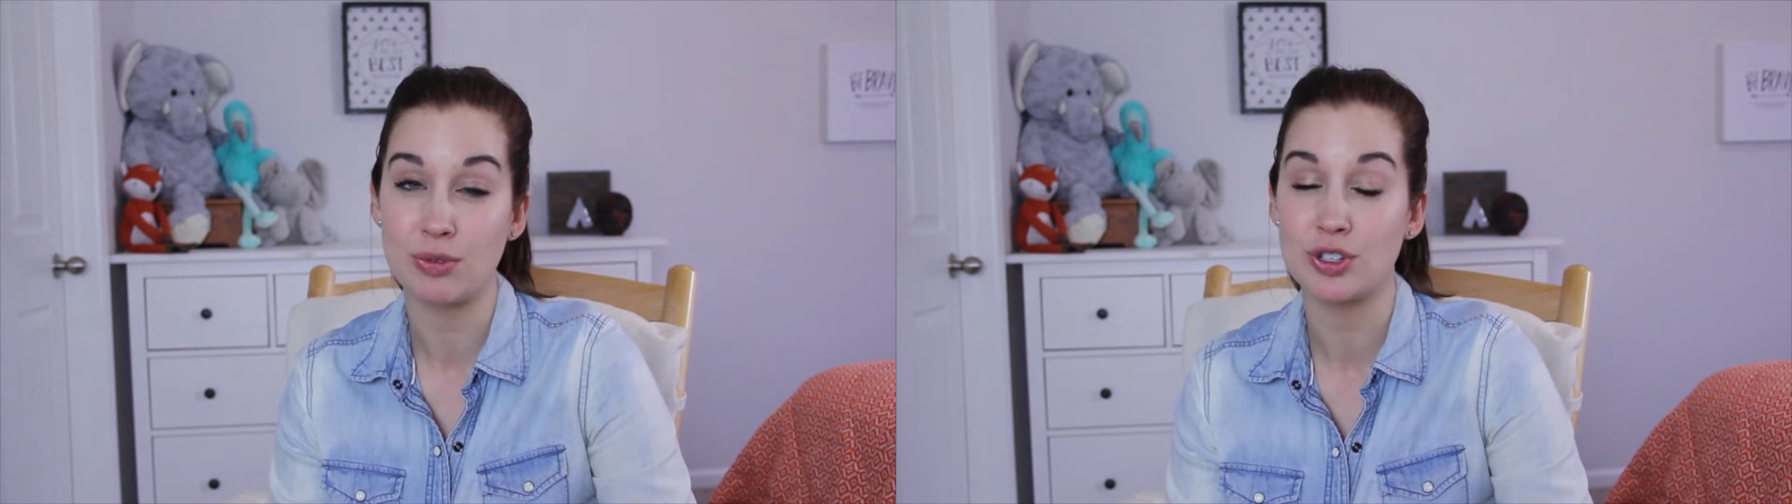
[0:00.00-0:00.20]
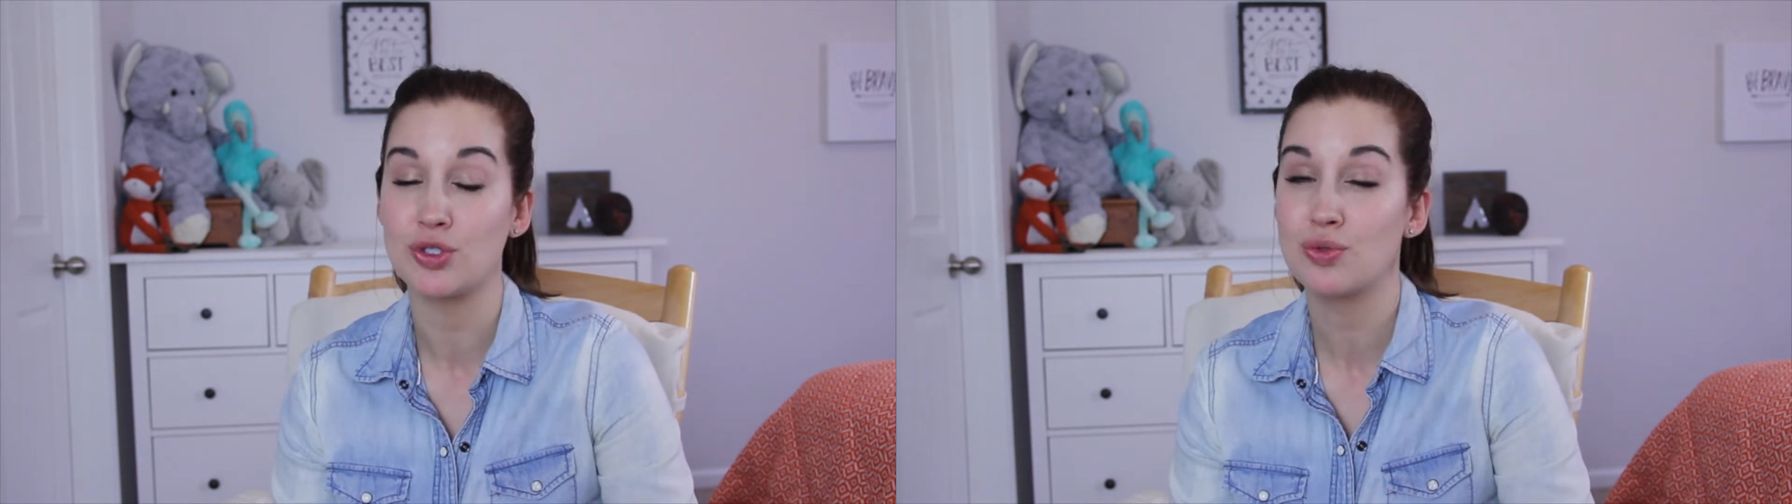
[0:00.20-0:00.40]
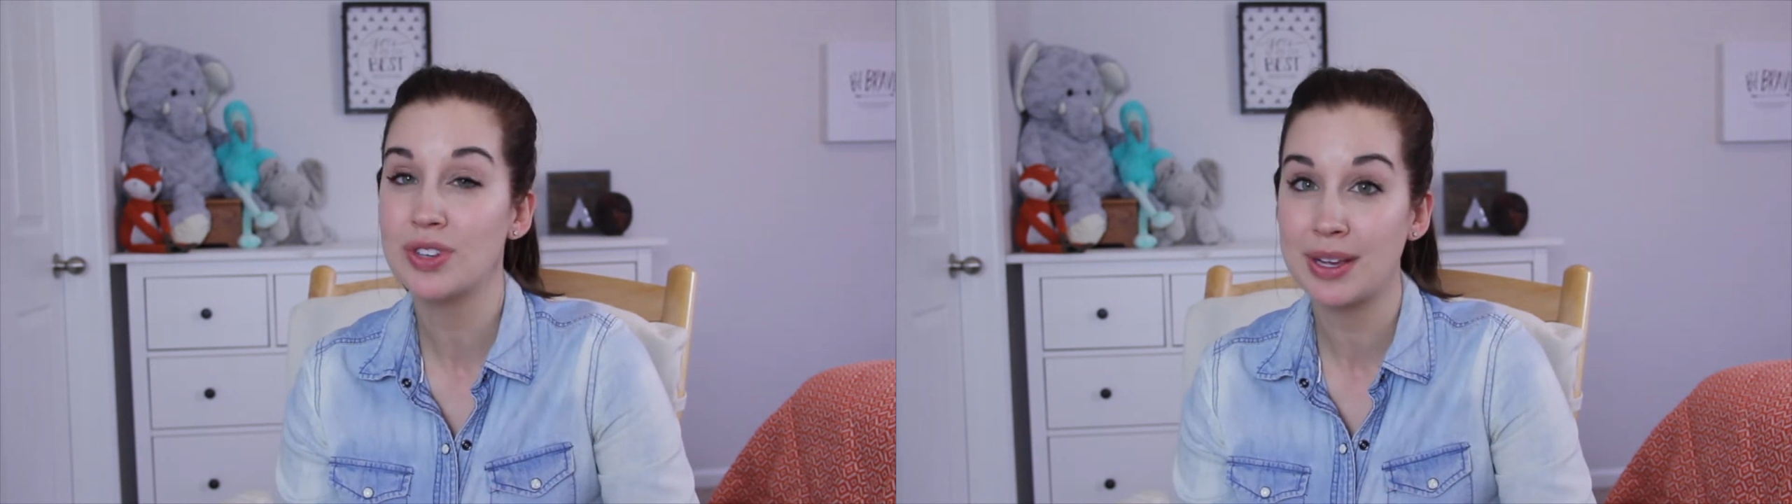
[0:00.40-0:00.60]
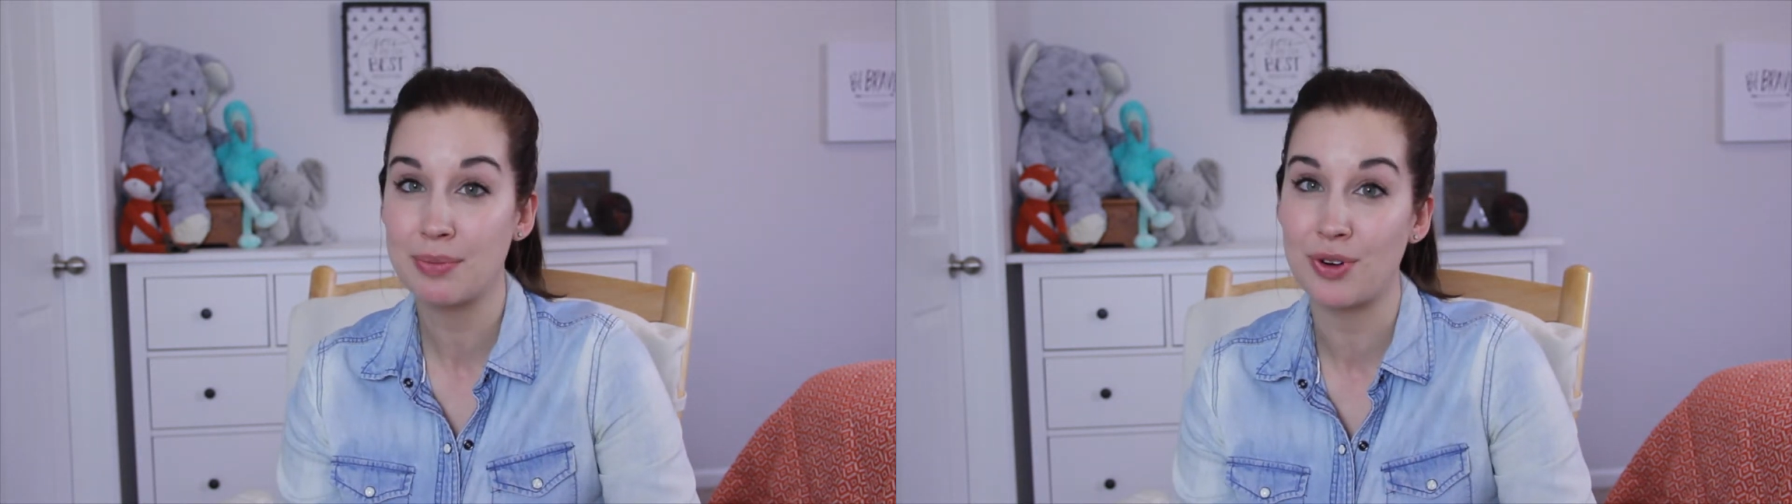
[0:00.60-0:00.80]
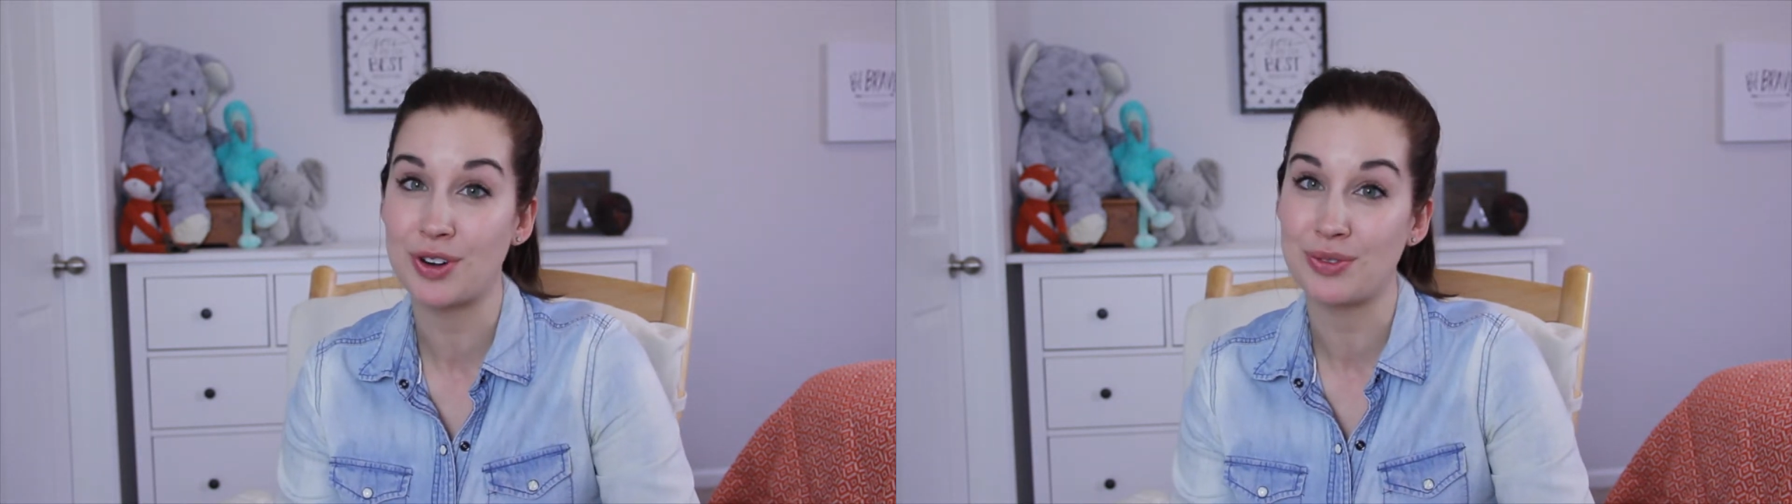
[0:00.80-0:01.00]
which is really
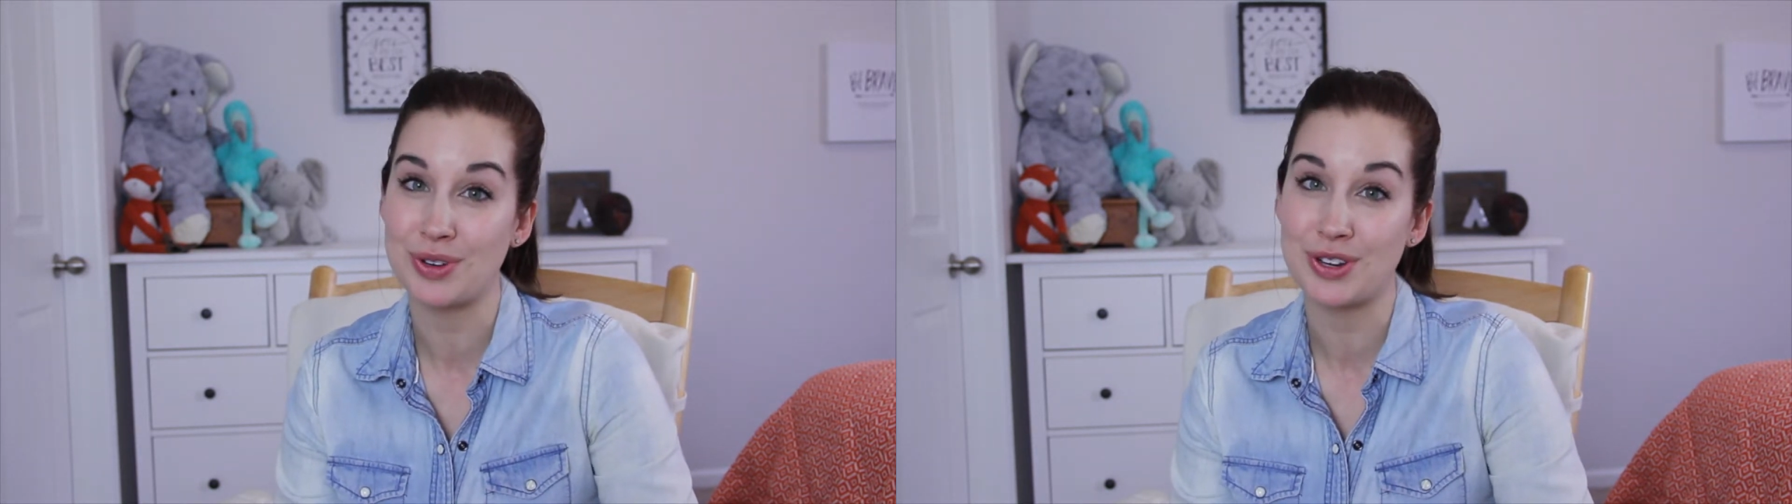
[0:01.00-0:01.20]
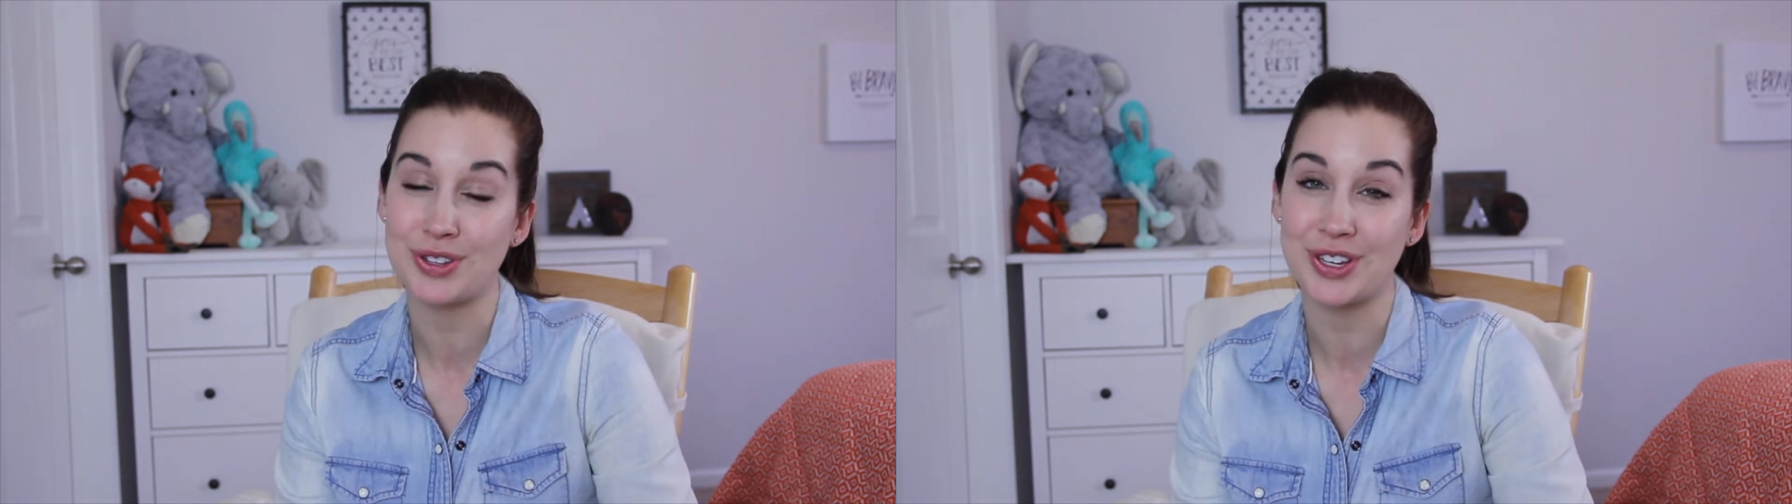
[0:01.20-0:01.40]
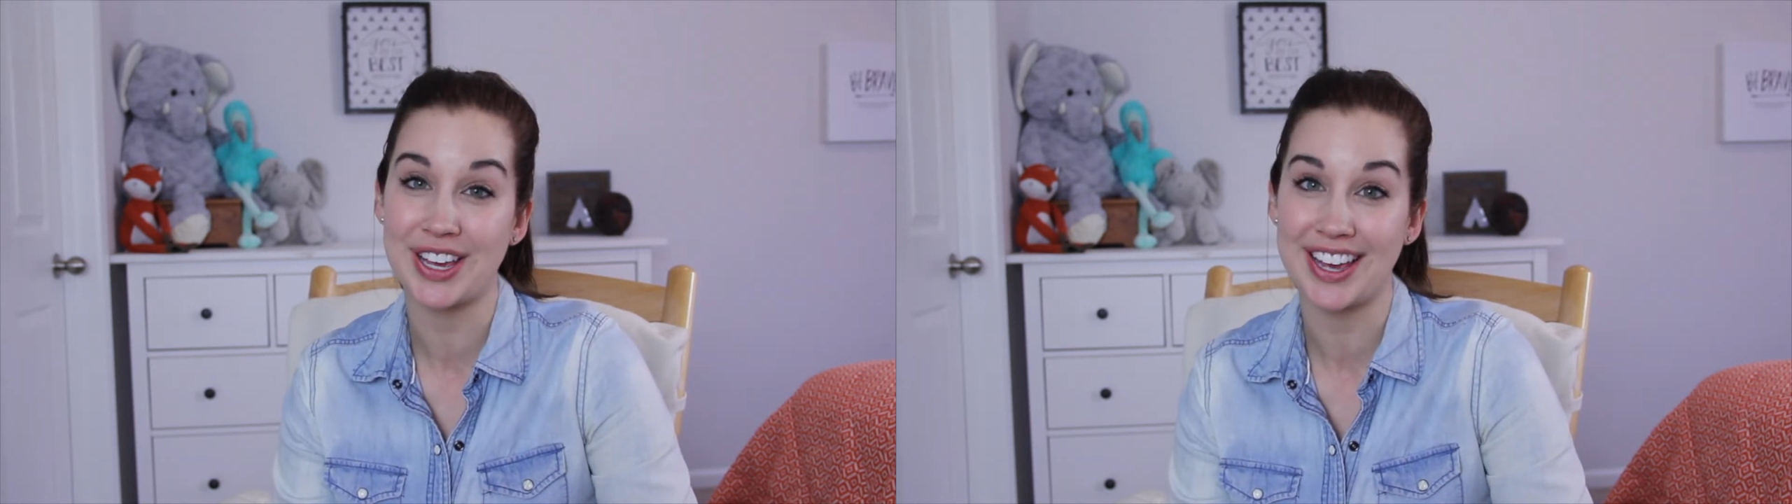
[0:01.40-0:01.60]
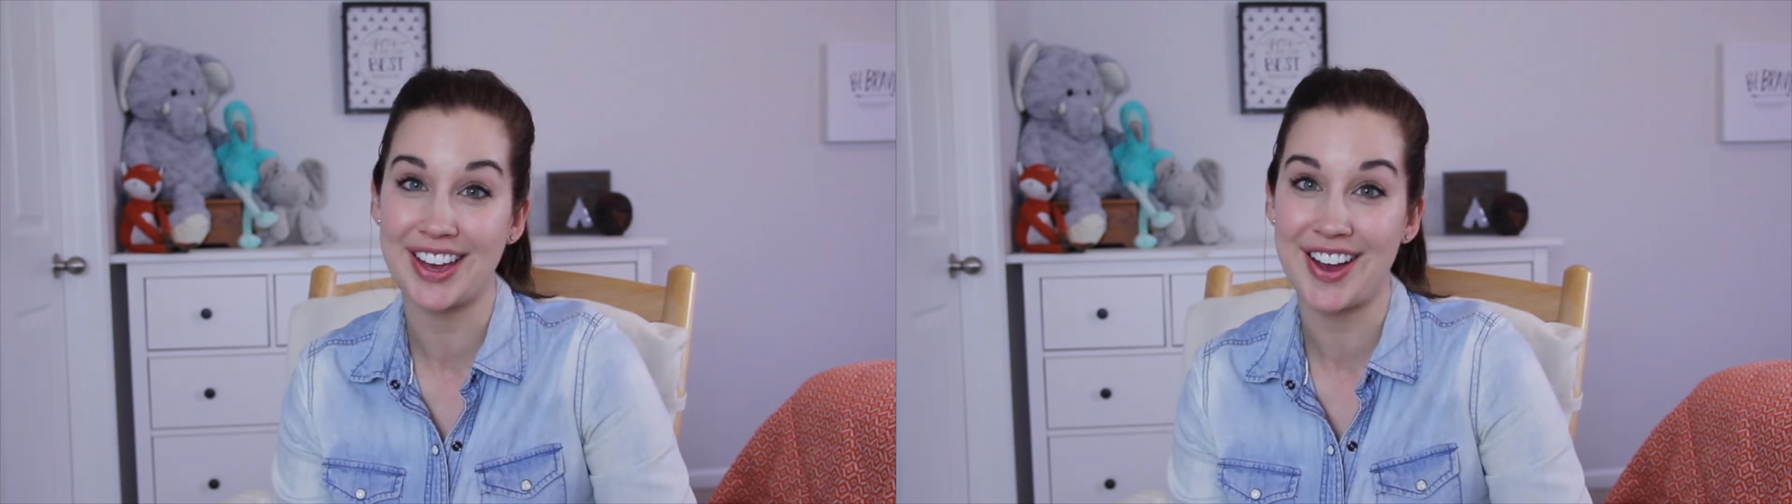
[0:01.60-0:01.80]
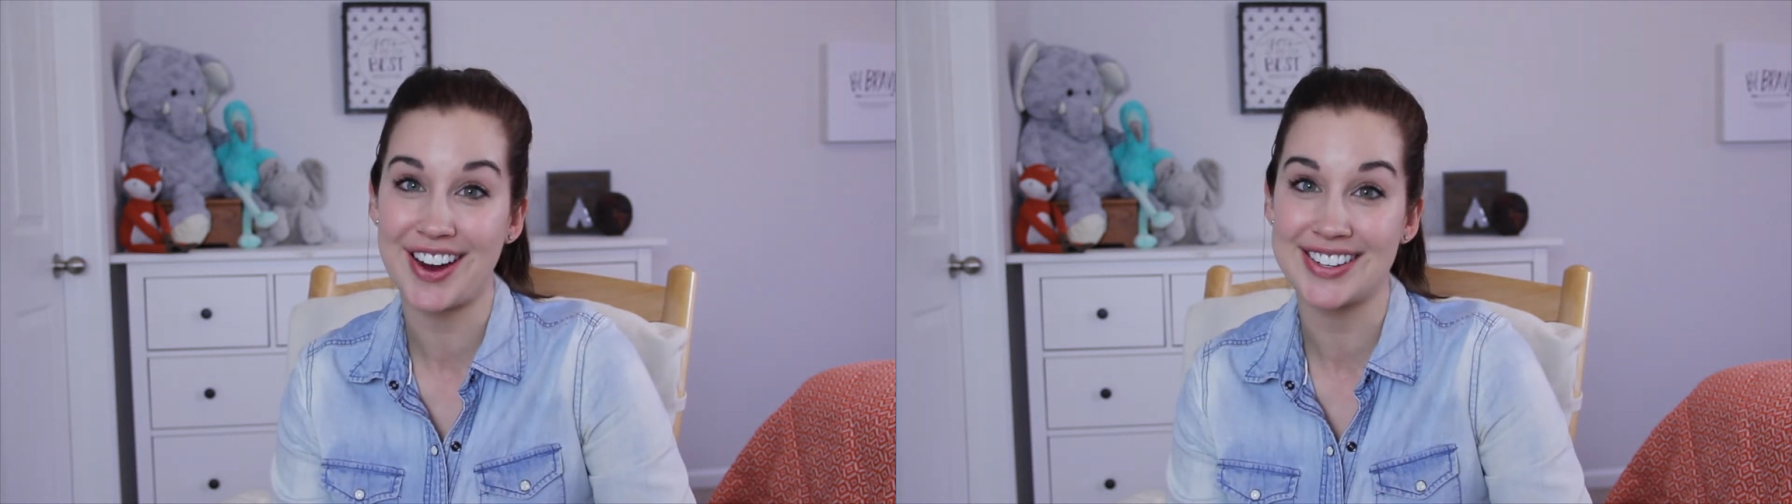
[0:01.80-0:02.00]
important when you're looking
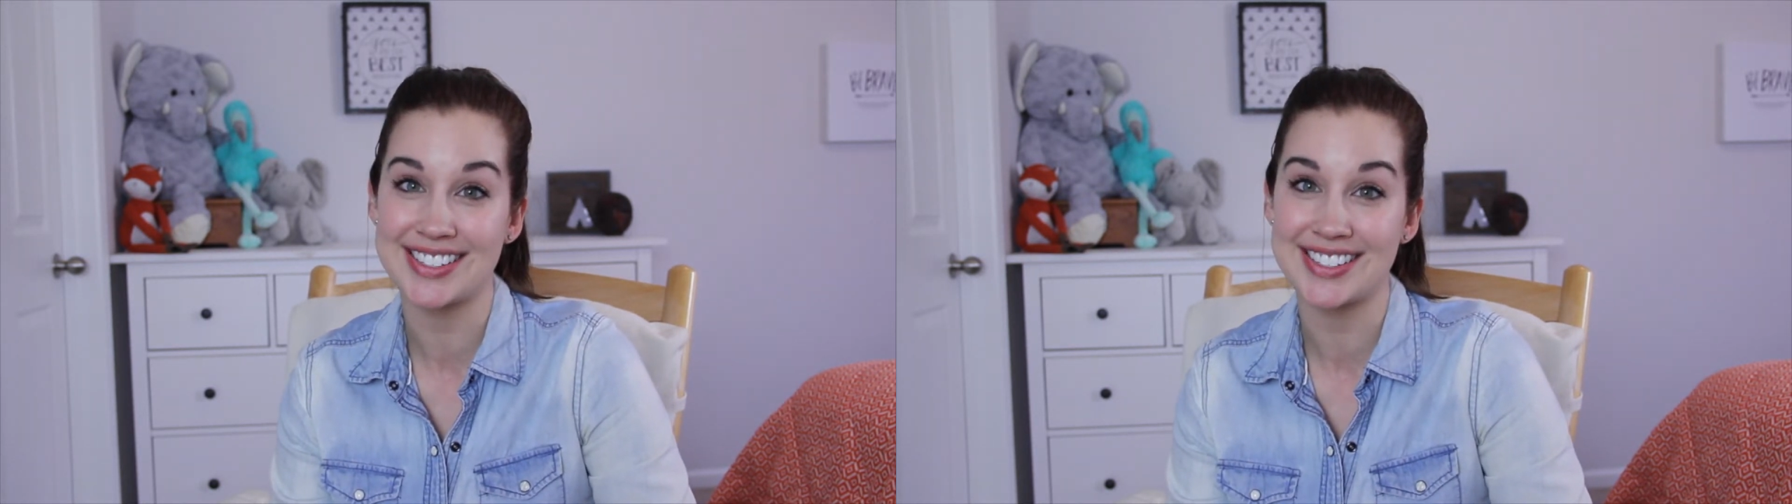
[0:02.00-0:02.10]
at car